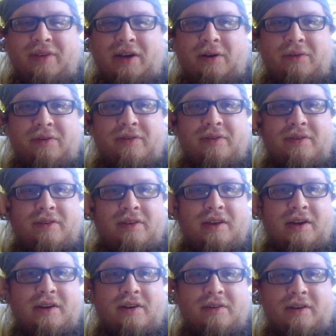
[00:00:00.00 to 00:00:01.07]
I was
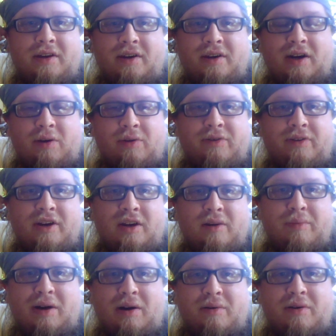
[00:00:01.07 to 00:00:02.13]
thinking
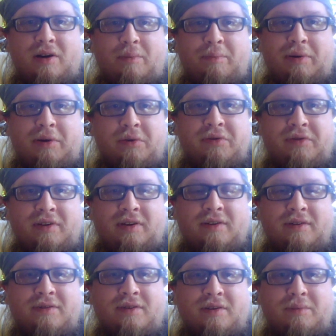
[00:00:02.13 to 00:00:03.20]
about
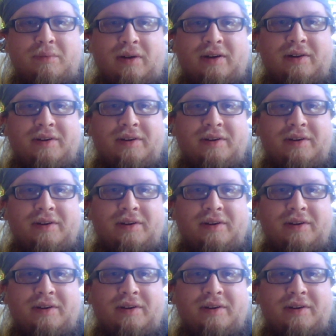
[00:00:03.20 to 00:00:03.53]
posting some